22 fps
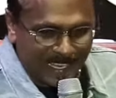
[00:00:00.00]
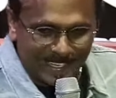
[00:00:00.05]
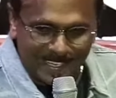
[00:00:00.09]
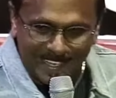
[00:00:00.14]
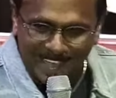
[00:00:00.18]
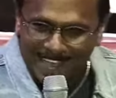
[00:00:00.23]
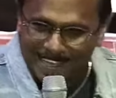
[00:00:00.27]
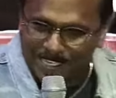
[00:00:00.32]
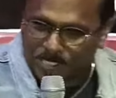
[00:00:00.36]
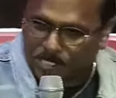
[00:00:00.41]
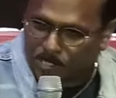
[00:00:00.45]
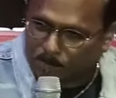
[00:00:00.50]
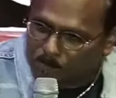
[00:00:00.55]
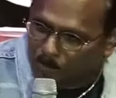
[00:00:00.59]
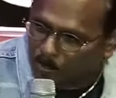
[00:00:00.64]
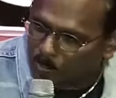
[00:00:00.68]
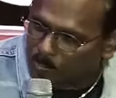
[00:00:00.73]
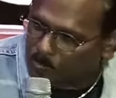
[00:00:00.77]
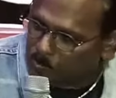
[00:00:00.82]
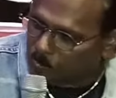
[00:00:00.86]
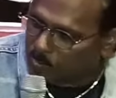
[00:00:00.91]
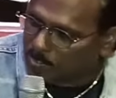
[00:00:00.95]
and act
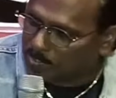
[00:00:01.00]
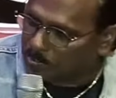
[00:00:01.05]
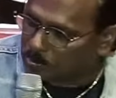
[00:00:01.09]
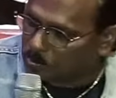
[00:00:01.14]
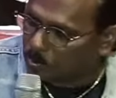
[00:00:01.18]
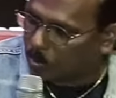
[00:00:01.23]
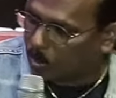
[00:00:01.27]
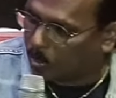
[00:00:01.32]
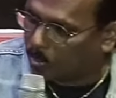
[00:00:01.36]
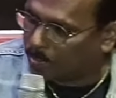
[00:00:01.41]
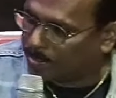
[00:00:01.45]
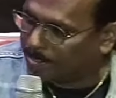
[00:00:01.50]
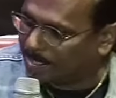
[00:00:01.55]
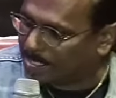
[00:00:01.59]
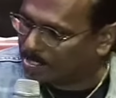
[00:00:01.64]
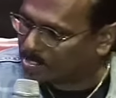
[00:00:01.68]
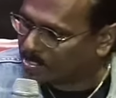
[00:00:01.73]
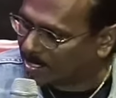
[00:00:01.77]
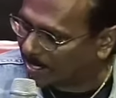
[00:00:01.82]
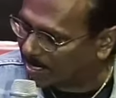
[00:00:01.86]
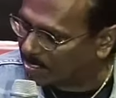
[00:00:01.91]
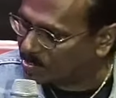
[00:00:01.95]
upon what God
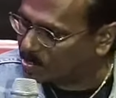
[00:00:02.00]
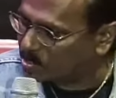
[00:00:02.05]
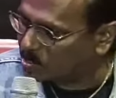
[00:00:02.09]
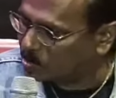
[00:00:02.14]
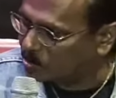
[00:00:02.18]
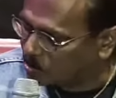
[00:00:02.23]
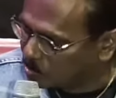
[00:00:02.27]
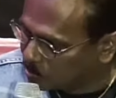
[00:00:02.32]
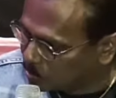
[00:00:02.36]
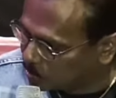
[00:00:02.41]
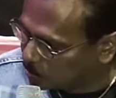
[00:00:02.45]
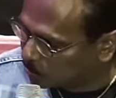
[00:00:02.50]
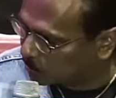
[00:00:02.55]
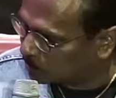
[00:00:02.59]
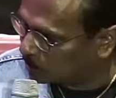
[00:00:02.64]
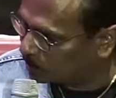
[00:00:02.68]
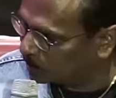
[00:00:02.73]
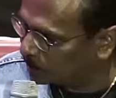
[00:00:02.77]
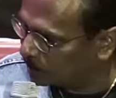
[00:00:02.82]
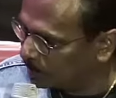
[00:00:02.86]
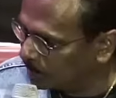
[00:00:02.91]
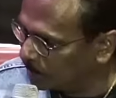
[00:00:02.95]
has asked you to do.
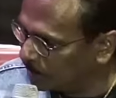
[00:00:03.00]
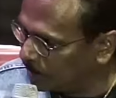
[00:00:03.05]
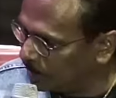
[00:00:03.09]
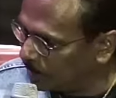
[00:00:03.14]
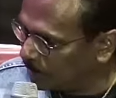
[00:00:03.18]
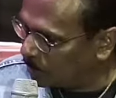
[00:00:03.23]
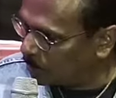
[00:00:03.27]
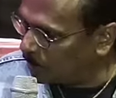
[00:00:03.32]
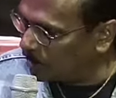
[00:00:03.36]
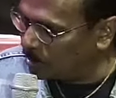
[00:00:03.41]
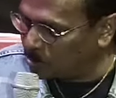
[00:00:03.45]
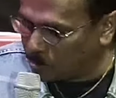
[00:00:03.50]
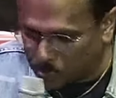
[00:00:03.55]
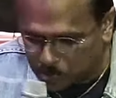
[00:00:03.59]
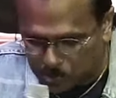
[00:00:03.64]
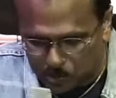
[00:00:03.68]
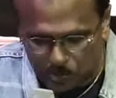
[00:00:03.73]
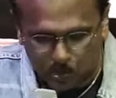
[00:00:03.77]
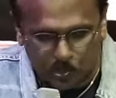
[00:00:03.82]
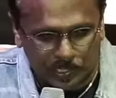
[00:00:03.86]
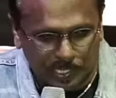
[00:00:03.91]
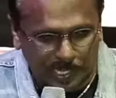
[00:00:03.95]
When you
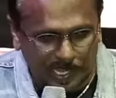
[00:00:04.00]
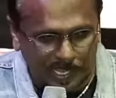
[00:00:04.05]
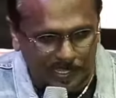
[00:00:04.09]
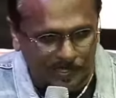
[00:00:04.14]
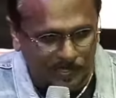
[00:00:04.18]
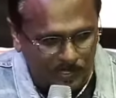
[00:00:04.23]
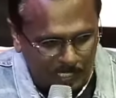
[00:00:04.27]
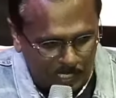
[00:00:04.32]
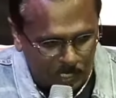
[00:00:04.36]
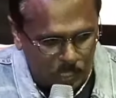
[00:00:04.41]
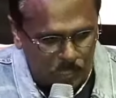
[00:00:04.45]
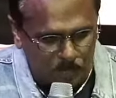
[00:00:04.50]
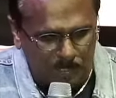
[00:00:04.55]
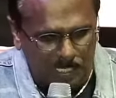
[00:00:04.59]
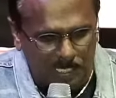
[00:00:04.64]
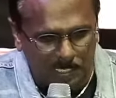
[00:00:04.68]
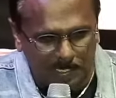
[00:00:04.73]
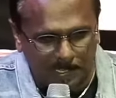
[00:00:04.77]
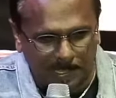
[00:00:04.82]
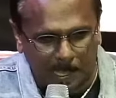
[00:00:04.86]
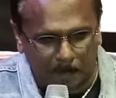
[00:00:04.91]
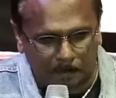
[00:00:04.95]
do that, things
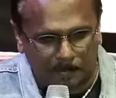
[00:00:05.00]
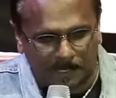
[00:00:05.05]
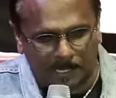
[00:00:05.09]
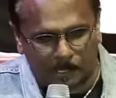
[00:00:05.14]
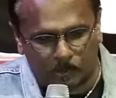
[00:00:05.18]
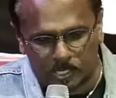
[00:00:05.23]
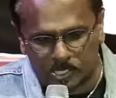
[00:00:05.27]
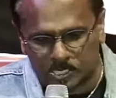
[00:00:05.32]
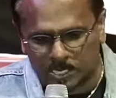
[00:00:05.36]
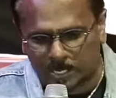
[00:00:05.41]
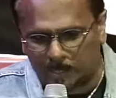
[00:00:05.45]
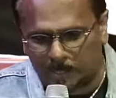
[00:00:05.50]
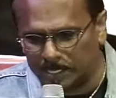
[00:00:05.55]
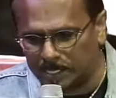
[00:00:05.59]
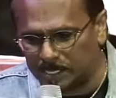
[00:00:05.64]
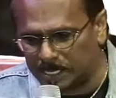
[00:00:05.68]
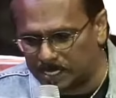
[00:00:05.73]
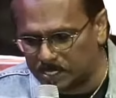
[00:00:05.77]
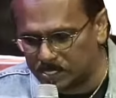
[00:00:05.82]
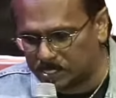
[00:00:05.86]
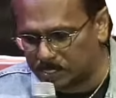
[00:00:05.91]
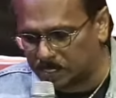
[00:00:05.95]
begin to happen. I was sharing
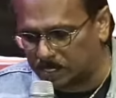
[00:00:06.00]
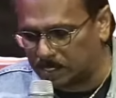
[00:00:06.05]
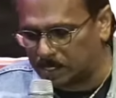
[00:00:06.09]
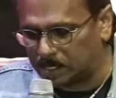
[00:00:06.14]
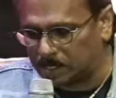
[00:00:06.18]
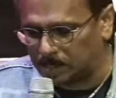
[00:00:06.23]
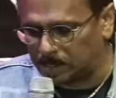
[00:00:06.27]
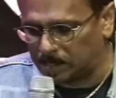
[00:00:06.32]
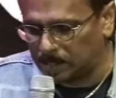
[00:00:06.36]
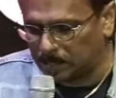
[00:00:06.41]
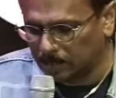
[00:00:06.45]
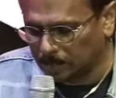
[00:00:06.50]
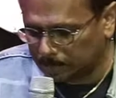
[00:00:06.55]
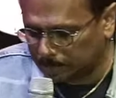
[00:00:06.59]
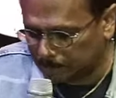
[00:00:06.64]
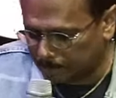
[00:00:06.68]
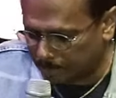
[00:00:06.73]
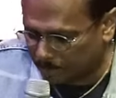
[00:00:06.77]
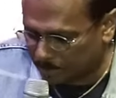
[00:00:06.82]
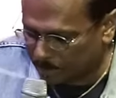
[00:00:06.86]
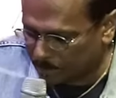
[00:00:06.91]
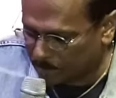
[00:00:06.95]
last
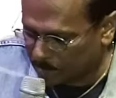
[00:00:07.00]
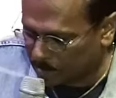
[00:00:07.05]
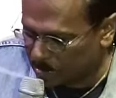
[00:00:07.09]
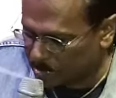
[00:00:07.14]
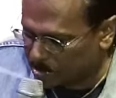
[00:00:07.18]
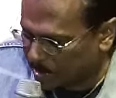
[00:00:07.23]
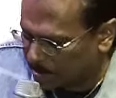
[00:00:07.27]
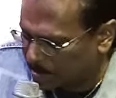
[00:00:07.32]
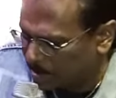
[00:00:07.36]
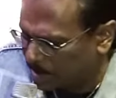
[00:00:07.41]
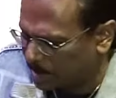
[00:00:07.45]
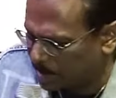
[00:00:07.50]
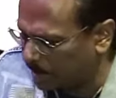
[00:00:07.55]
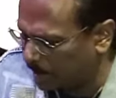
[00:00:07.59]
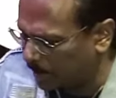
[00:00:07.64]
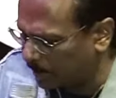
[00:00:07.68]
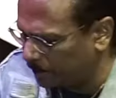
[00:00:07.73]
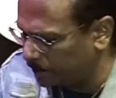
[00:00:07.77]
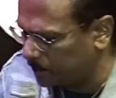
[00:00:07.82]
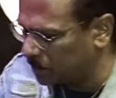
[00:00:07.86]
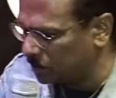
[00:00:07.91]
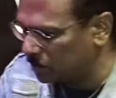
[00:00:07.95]
Sunday
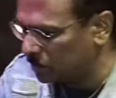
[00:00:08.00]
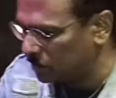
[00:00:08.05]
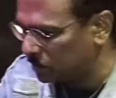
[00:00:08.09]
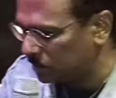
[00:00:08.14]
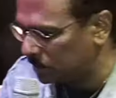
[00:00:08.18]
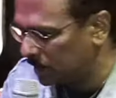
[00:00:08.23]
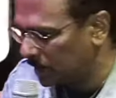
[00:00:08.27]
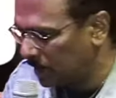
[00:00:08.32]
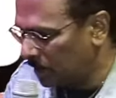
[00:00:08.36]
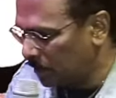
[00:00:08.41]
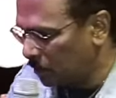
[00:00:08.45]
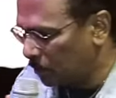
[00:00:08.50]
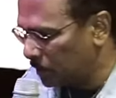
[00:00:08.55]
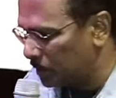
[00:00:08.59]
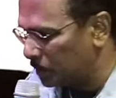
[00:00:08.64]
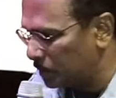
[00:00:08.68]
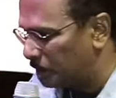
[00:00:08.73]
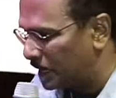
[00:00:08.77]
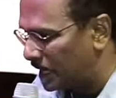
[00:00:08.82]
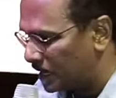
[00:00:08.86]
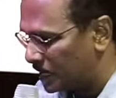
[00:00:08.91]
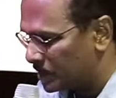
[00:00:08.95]
afternoon with the
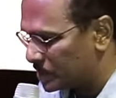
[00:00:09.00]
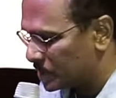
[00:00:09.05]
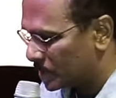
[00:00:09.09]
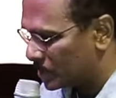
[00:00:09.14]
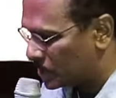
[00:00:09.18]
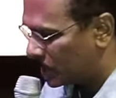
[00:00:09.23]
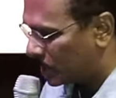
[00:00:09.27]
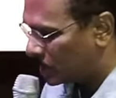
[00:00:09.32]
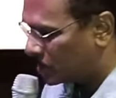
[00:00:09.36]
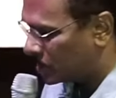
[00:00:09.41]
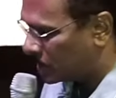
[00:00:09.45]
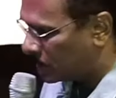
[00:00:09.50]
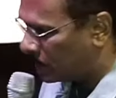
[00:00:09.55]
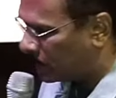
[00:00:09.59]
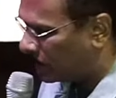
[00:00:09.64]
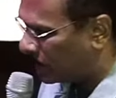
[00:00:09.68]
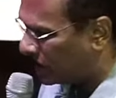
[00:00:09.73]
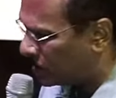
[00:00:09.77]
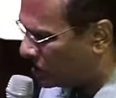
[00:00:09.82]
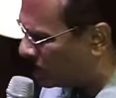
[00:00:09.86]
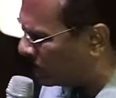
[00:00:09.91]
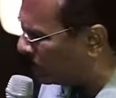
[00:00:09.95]
Bahasa section, and
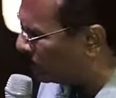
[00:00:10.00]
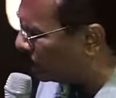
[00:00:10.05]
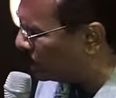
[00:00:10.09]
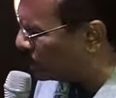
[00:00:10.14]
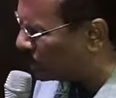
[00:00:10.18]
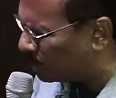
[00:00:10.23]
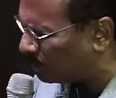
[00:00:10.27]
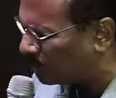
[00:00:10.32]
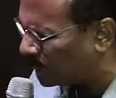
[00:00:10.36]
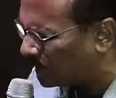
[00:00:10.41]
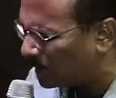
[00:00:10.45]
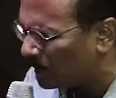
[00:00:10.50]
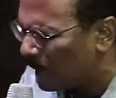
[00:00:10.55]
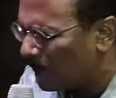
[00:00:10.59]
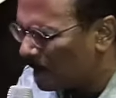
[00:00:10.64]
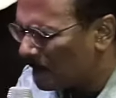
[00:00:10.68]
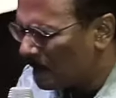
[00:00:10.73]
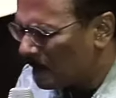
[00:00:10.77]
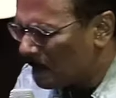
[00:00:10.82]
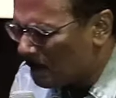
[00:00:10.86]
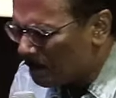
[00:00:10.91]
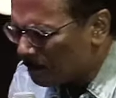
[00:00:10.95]
I said, listen, man,
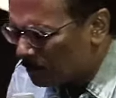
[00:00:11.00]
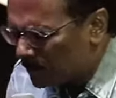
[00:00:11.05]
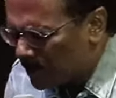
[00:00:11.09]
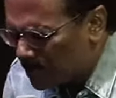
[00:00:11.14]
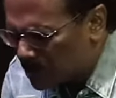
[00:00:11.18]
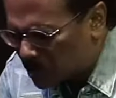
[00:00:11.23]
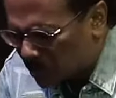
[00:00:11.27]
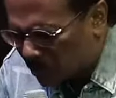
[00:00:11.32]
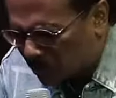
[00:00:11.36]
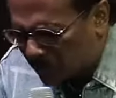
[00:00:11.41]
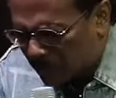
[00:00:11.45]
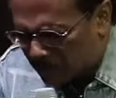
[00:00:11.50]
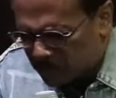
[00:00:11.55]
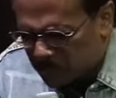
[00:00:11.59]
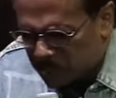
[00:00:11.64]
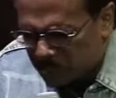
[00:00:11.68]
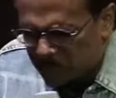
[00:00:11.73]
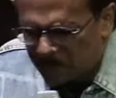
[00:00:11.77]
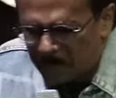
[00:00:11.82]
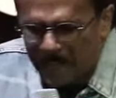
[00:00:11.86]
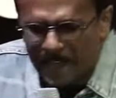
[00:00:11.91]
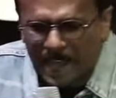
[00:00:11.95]
this
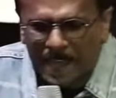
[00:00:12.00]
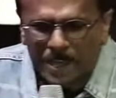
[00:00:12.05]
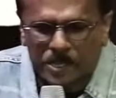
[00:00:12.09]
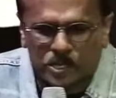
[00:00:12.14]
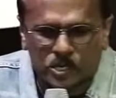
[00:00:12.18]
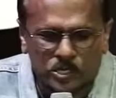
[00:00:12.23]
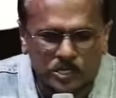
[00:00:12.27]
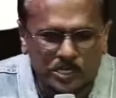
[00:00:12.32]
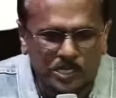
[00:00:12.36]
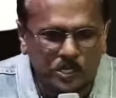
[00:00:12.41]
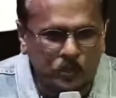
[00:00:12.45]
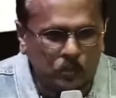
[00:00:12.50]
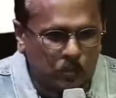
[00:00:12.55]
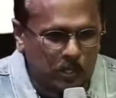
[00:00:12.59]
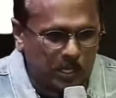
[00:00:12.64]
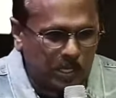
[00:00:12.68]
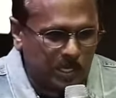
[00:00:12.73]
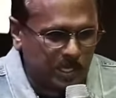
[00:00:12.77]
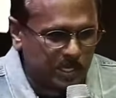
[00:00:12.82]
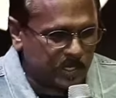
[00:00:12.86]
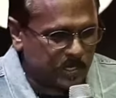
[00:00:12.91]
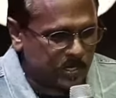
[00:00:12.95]
scripture actually
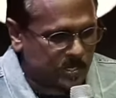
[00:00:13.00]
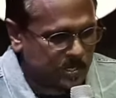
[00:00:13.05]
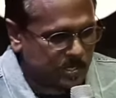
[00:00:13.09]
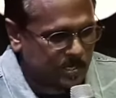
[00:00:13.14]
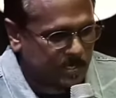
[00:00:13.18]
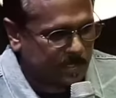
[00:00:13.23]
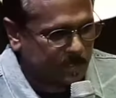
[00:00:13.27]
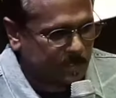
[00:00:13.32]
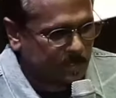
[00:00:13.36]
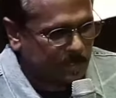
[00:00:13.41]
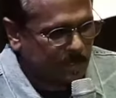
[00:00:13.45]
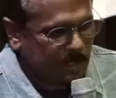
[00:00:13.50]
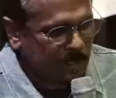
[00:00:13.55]
works.